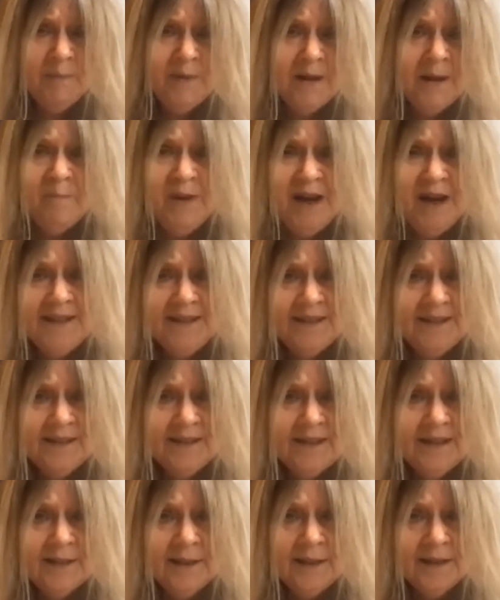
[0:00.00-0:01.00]
a place
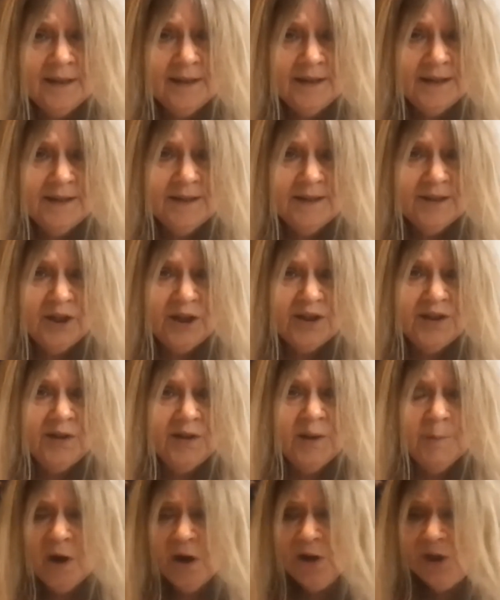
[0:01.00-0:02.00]
that is just
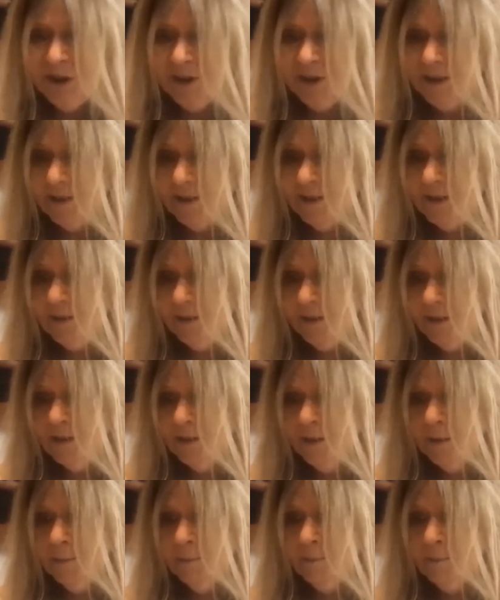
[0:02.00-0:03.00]
homogenous.
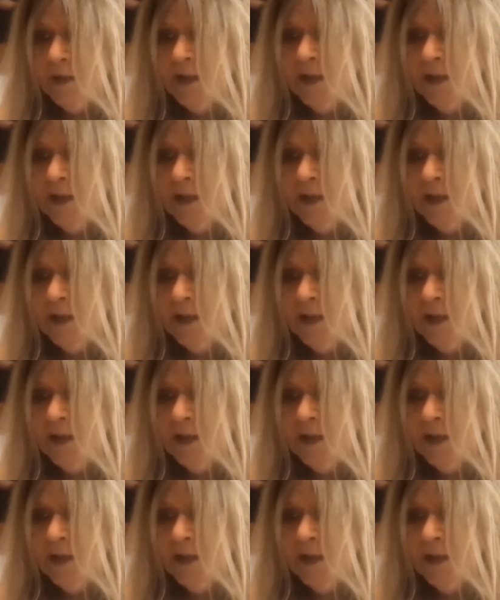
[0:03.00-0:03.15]
Um,